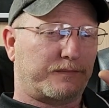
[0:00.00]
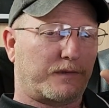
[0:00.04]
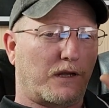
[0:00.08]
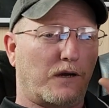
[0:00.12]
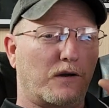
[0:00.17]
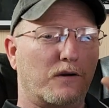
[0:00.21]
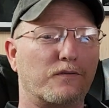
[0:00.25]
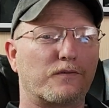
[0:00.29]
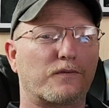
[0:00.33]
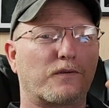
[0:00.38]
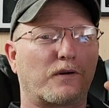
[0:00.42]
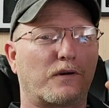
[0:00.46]

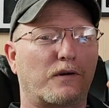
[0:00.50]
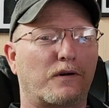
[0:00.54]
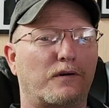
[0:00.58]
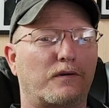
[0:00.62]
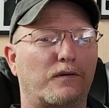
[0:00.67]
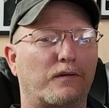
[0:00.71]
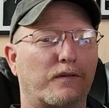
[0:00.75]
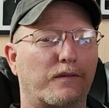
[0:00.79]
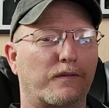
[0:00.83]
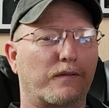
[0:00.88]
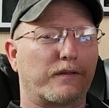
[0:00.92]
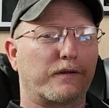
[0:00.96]

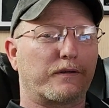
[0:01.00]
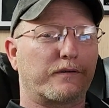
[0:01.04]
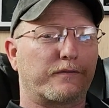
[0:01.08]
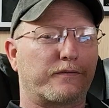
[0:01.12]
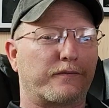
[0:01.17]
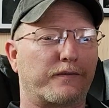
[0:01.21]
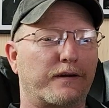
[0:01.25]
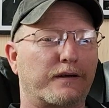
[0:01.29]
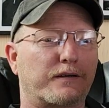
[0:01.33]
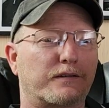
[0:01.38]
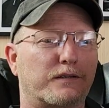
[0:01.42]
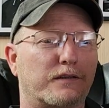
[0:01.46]
the
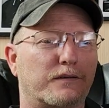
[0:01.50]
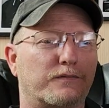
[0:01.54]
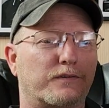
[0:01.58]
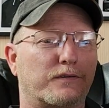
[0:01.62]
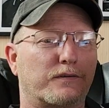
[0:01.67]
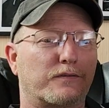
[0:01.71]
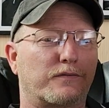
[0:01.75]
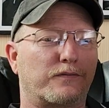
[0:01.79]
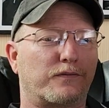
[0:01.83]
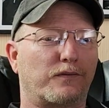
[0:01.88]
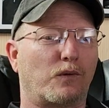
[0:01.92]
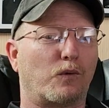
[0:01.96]
effect of
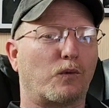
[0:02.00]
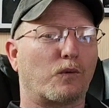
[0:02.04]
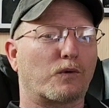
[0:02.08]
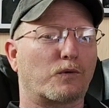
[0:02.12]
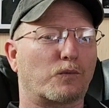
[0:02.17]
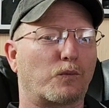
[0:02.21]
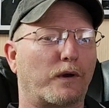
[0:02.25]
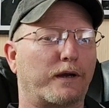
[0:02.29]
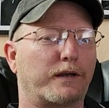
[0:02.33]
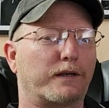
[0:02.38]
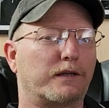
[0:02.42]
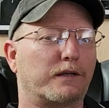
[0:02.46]
a
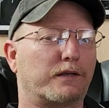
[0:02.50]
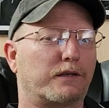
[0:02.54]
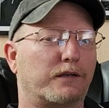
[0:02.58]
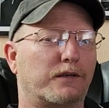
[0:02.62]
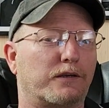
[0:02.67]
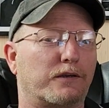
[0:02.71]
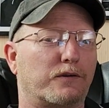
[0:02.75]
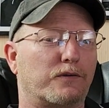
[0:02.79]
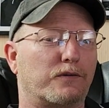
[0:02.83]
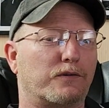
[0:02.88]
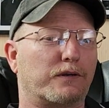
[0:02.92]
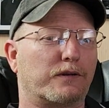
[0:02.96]
forward weighted
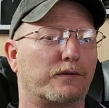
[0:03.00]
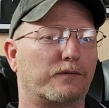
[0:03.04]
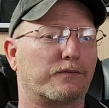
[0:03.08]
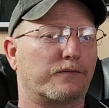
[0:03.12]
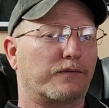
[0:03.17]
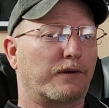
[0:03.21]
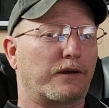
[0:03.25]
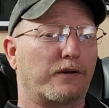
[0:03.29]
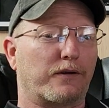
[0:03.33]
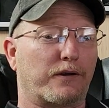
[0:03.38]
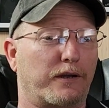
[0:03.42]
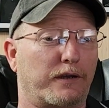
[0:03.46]
cue can
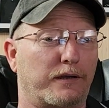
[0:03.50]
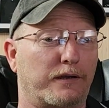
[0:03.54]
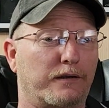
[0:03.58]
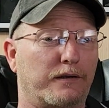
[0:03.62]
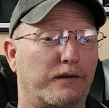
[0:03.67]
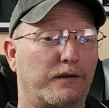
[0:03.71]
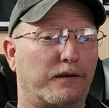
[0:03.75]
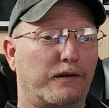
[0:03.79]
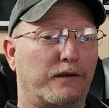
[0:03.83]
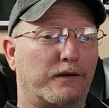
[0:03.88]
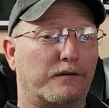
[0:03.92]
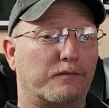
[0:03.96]
vary
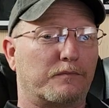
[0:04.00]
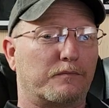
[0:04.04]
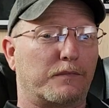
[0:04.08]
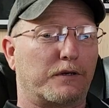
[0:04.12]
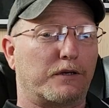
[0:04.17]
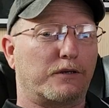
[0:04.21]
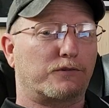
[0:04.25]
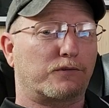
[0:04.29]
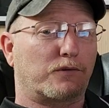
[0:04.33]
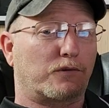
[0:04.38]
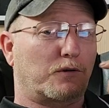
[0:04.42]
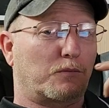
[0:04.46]

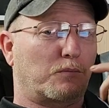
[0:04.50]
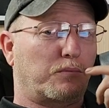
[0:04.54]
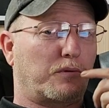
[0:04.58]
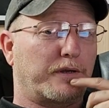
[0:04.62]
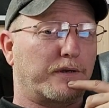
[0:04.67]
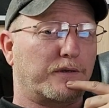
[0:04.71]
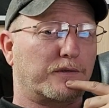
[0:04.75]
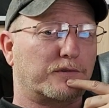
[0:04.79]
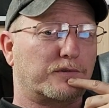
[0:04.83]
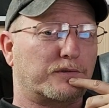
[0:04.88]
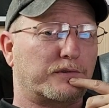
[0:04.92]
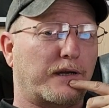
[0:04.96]
based on the
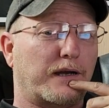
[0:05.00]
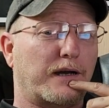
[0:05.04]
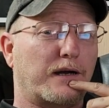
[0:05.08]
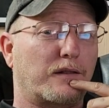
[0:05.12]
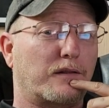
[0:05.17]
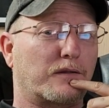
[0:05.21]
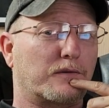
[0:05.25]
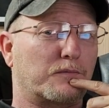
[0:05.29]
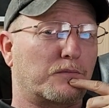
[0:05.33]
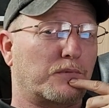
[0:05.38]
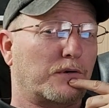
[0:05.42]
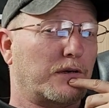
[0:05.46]
player's
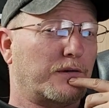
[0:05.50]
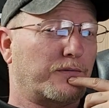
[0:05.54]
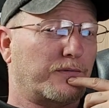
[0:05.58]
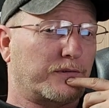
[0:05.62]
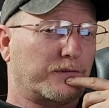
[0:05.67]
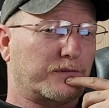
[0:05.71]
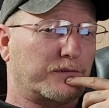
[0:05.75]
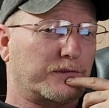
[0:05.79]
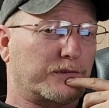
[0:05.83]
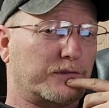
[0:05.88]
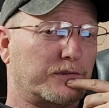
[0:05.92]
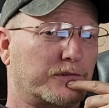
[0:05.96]
style and
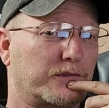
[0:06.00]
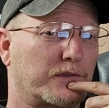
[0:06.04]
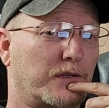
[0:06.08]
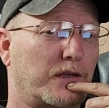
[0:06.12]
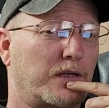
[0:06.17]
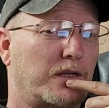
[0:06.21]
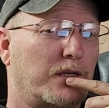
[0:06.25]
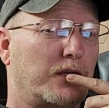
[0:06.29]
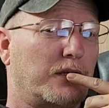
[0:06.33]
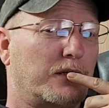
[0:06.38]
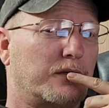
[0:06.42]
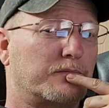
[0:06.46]
preferences.
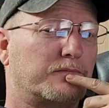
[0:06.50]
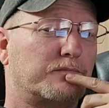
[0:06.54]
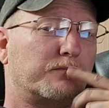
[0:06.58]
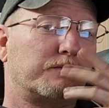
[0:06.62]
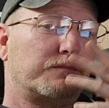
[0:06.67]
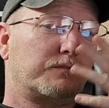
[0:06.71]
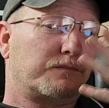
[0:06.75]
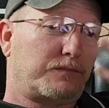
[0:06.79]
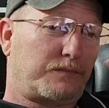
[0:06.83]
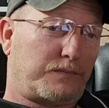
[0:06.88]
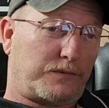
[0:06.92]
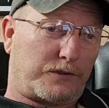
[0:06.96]

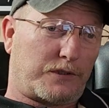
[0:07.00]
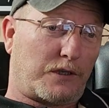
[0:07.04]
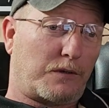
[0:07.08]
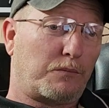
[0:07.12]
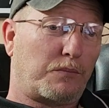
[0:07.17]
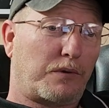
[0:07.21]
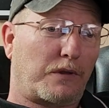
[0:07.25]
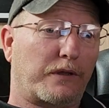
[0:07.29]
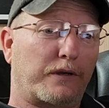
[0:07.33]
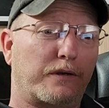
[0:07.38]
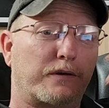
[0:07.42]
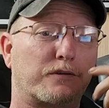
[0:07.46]

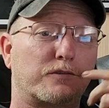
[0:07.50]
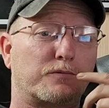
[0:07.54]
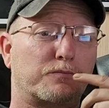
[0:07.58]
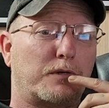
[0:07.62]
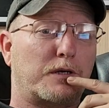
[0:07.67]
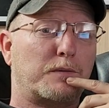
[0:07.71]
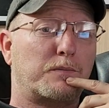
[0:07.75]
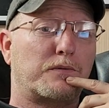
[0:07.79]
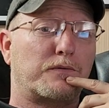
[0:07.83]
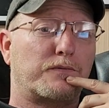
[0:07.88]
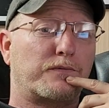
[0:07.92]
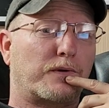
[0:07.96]
Some players
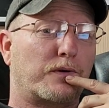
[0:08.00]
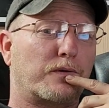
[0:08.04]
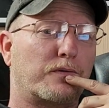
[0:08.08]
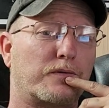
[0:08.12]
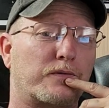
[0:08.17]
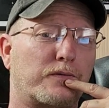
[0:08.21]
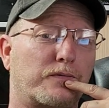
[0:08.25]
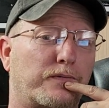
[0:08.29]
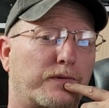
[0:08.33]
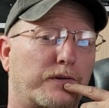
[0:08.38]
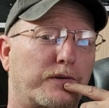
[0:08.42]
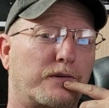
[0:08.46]
may prefer
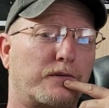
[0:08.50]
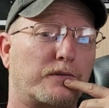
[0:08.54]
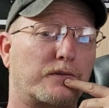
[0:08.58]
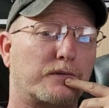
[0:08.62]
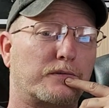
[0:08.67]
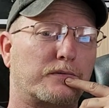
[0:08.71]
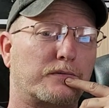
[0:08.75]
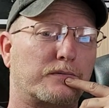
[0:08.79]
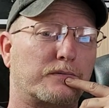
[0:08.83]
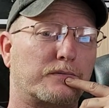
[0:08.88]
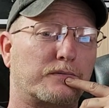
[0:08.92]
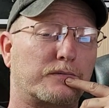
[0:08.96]
the feel
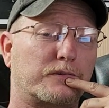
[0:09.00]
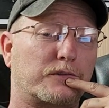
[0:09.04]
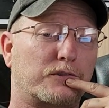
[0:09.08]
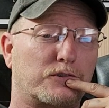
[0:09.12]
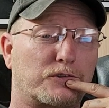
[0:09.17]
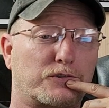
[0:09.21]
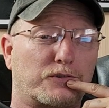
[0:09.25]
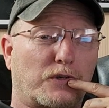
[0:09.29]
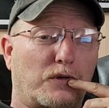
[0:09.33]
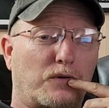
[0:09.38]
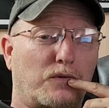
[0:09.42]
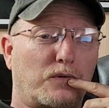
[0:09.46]
and
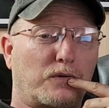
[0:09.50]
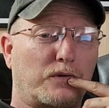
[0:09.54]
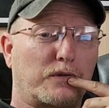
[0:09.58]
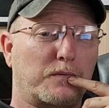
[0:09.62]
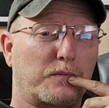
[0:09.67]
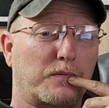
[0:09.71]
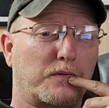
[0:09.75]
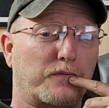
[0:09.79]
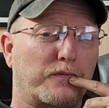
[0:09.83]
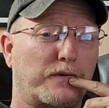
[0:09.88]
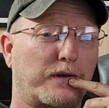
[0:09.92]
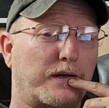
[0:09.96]
control
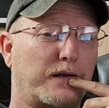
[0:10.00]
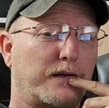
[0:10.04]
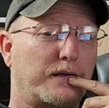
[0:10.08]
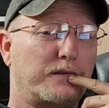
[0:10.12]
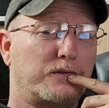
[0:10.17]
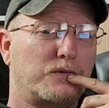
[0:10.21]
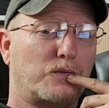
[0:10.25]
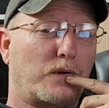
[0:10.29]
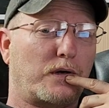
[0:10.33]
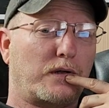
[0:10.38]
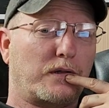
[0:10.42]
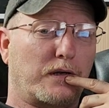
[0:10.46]
it
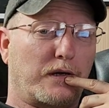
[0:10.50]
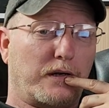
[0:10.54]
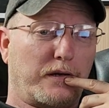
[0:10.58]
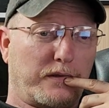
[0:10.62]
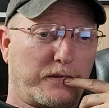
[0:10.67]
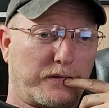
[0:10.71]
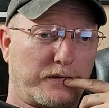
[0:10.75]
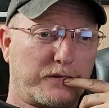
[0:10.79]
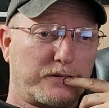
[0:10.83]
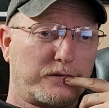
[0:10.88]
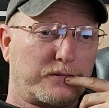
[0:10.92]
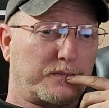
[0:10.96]
provides, while
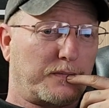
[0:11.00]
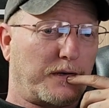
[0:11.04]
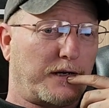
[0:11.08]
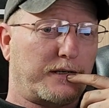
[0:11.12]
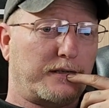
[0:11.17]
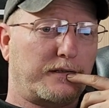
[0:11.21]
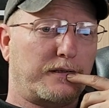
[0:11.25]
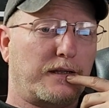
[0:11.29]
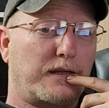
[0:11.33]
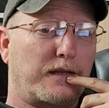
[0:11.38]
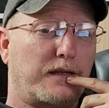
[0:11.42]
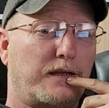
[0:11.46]
others
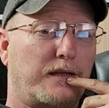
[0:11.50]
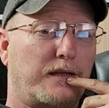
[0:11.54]
might